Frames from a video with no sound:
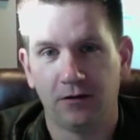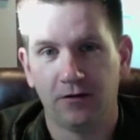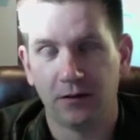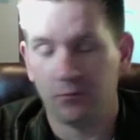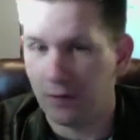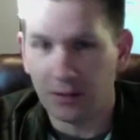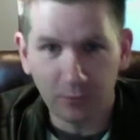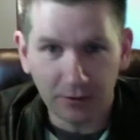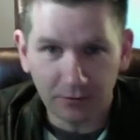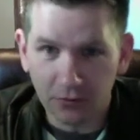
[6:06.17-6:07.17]
that made
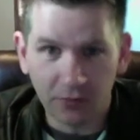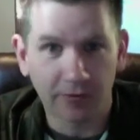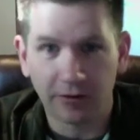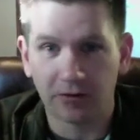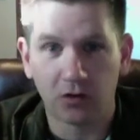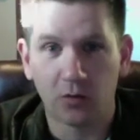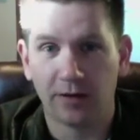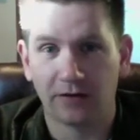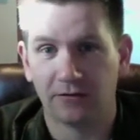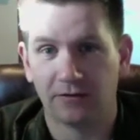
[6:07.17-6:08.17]
me turn around and go
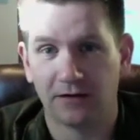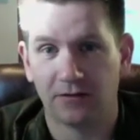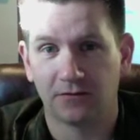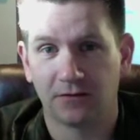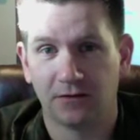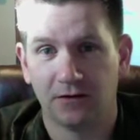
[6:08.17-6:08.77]
back to his house